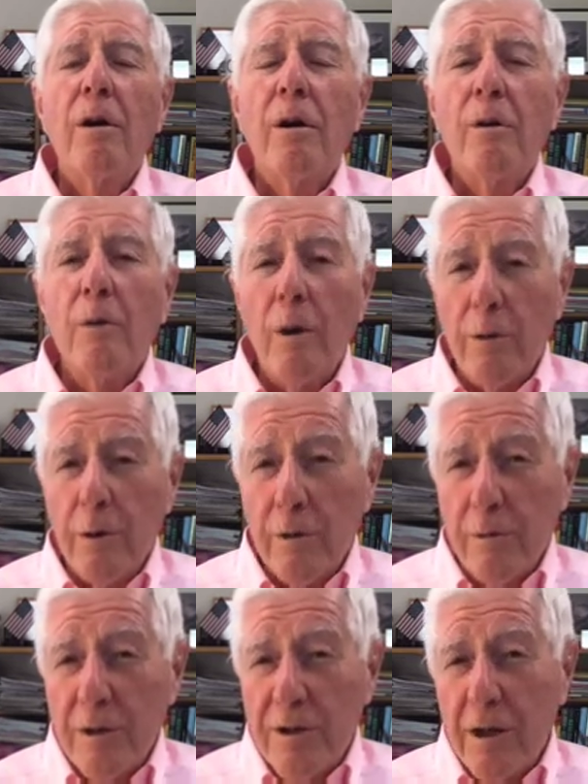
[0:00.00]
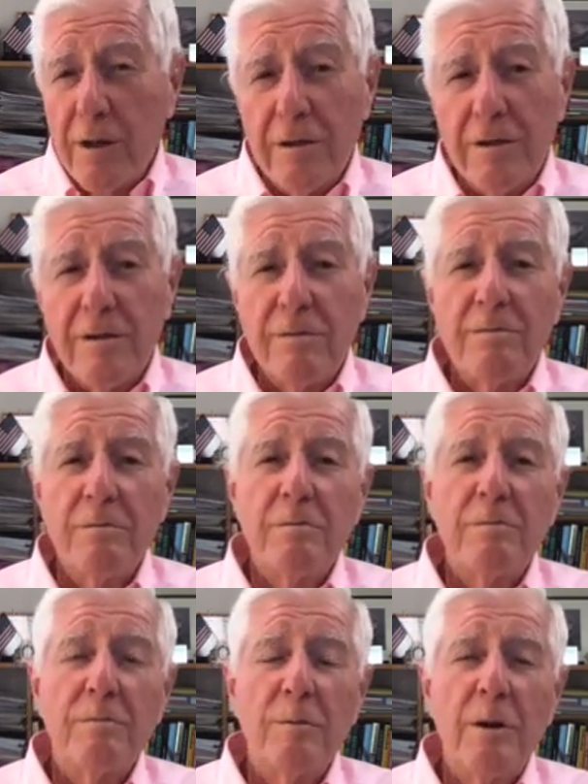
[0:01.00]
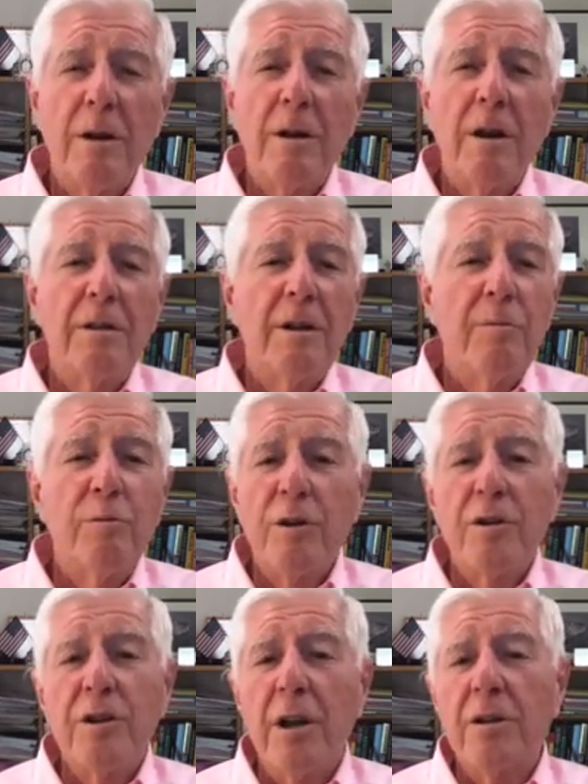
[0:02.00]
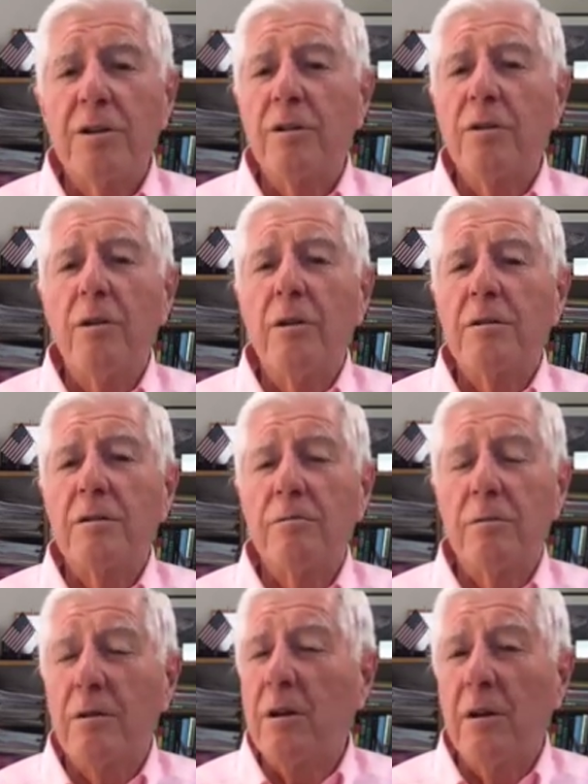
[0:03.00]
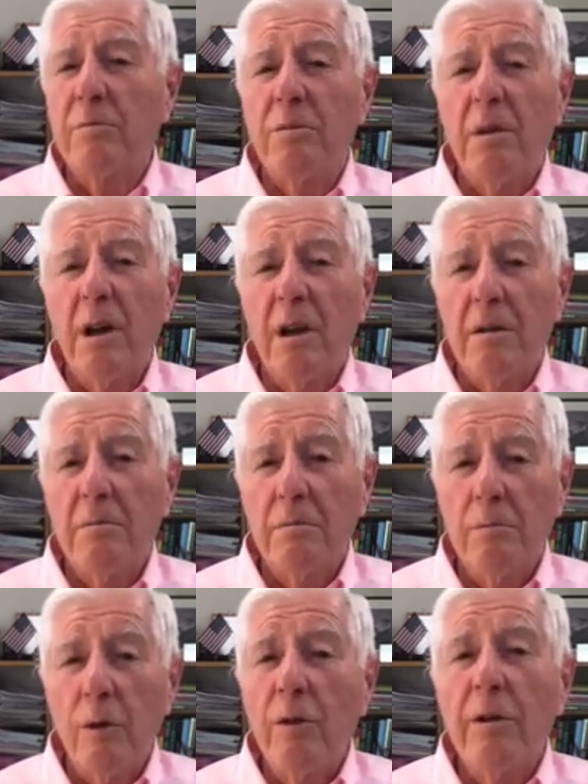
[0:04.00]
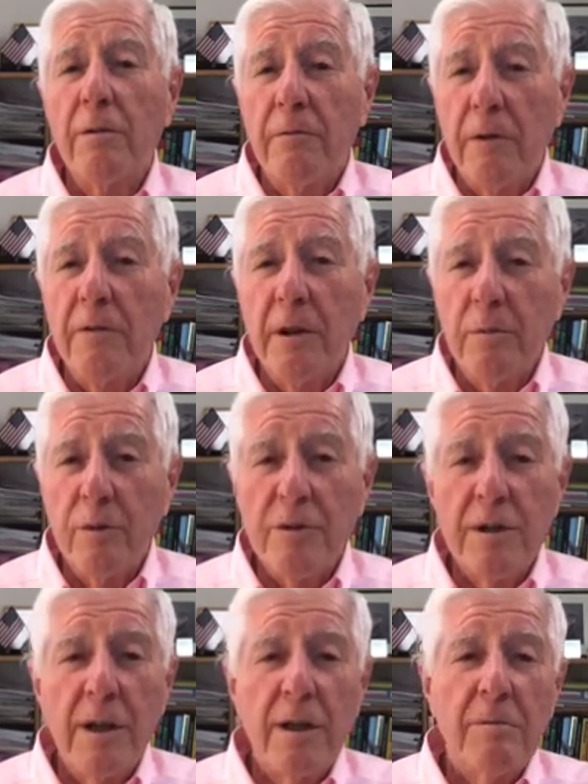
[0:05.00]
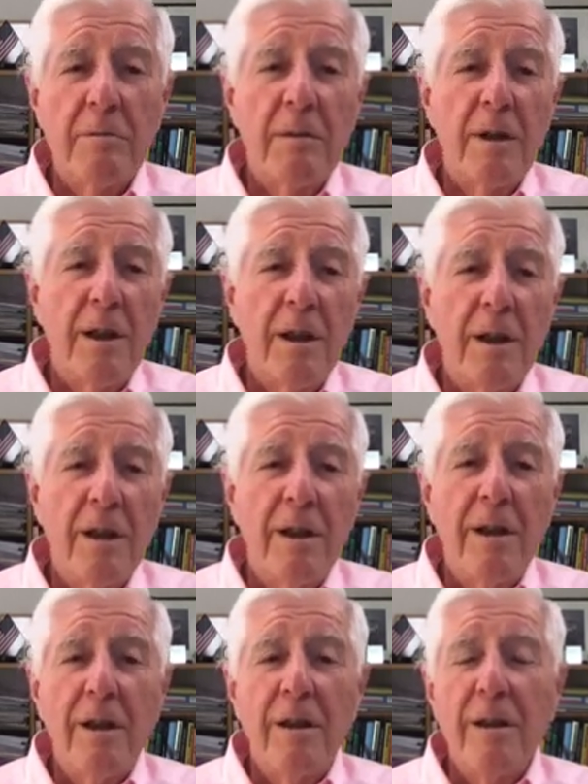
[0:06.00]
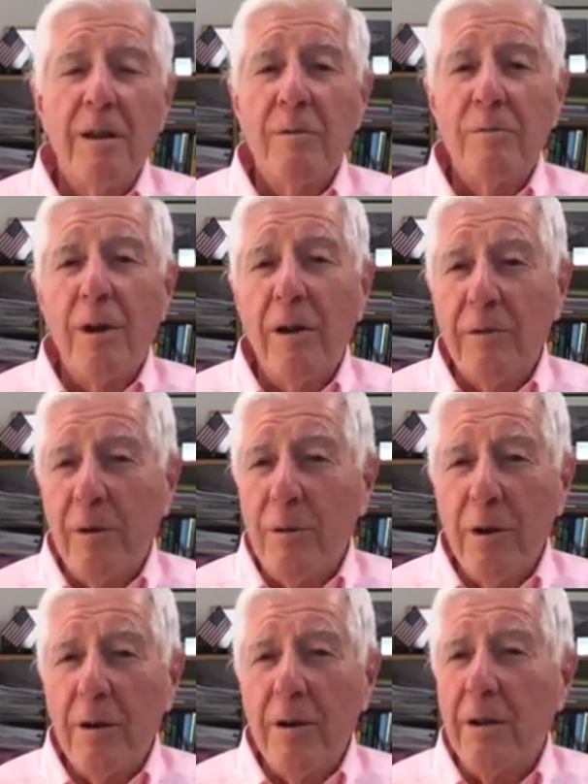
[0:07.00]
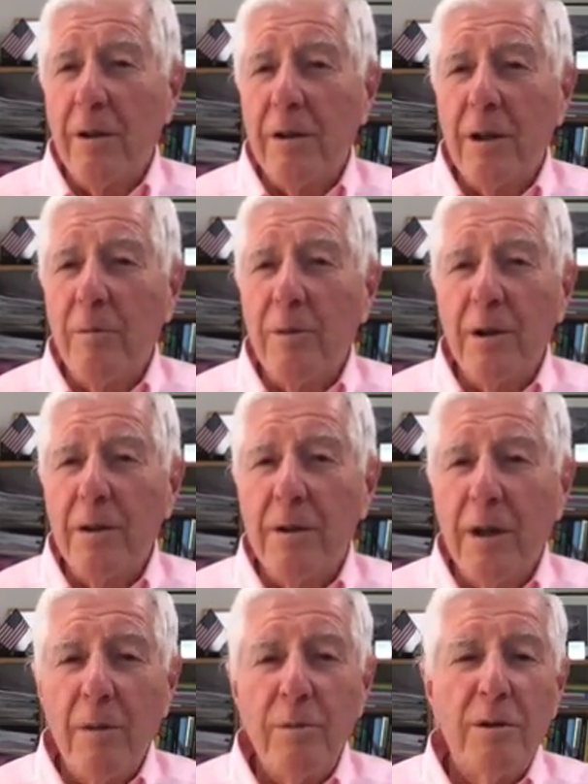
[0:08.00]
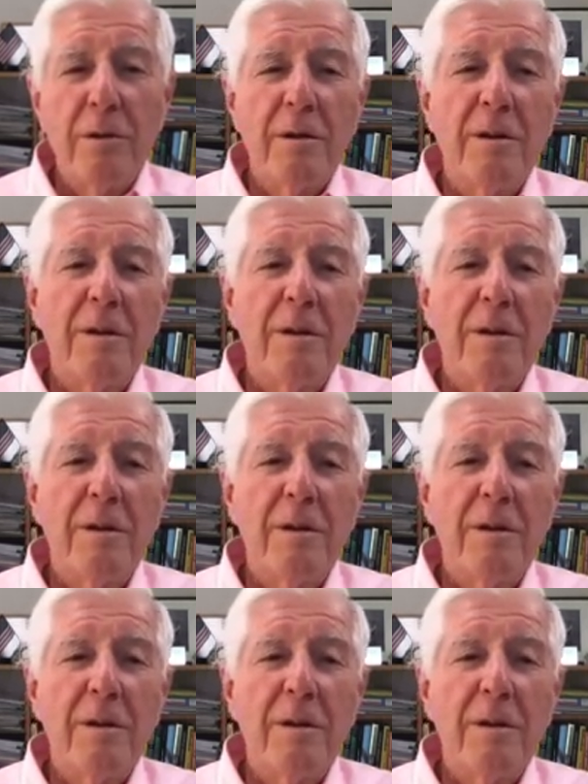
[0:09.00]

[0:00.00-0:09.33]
What were the results? Well, our depreciation costs were cut by more than 50%. Profitability of the company doubled.